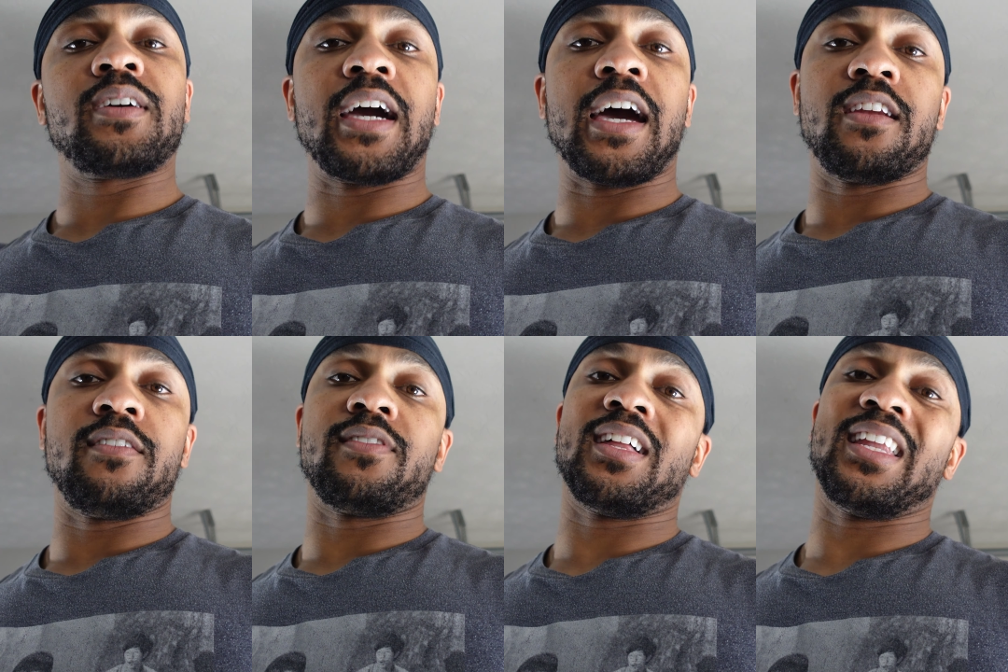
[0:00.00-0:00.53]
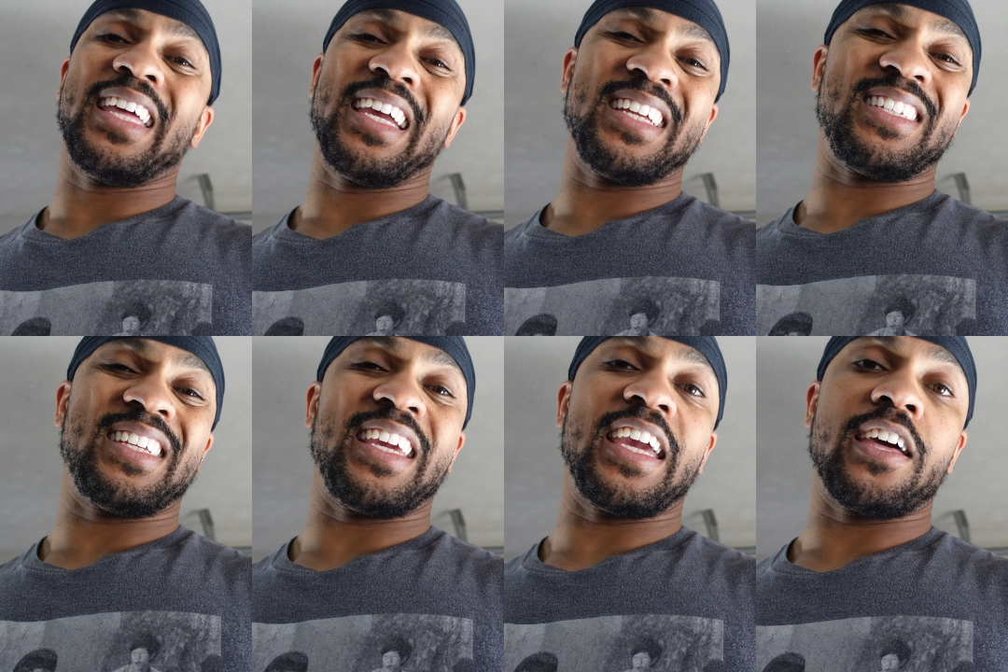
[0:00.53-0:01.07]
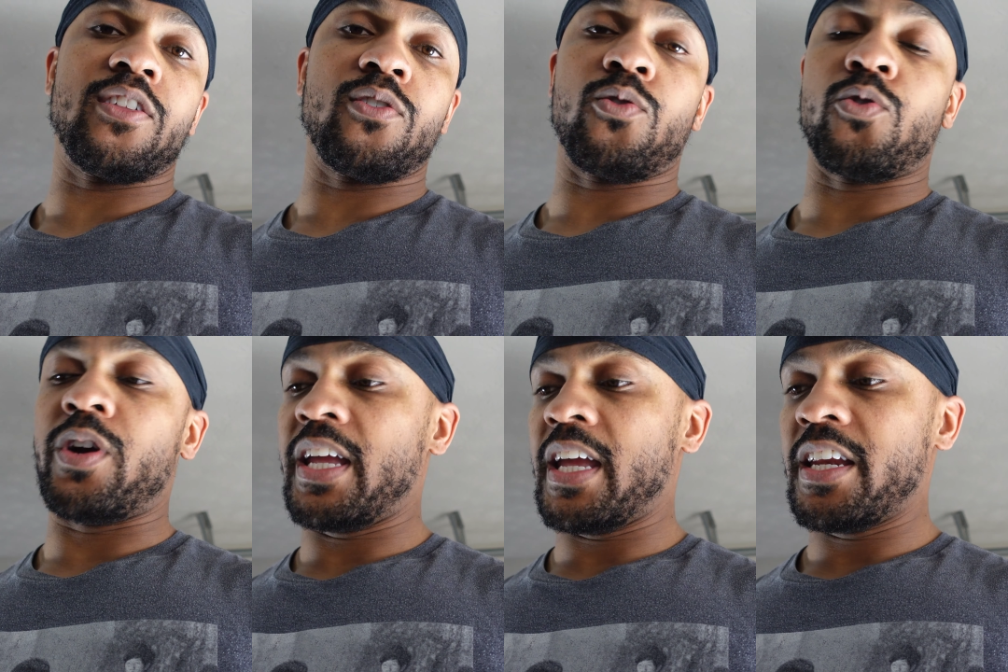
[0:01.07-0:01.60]
kind of cling together
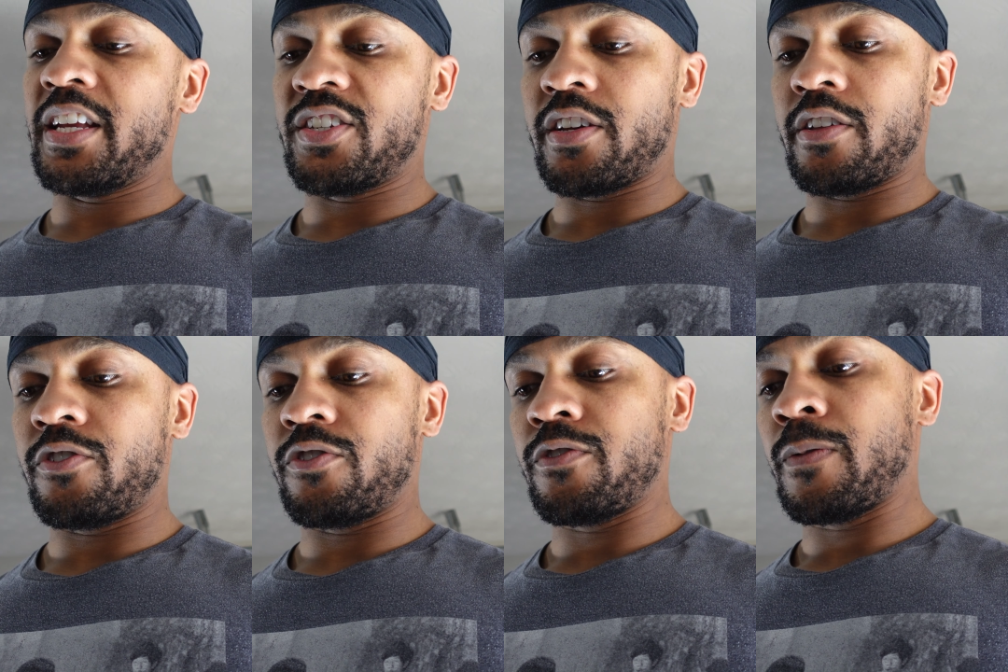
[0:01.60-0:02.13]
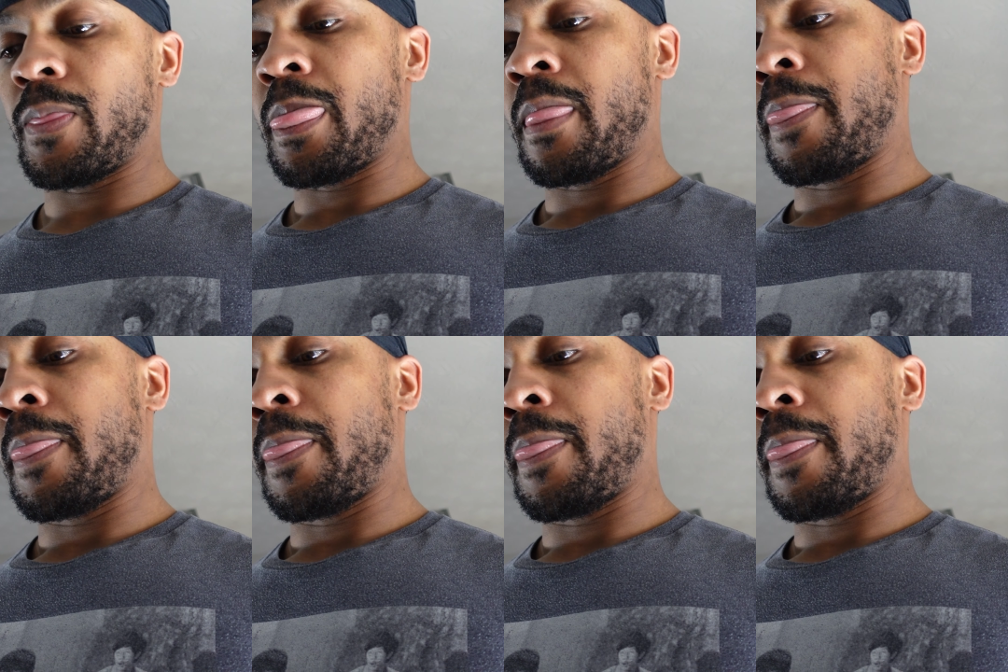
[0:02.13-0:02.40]
or hit each other.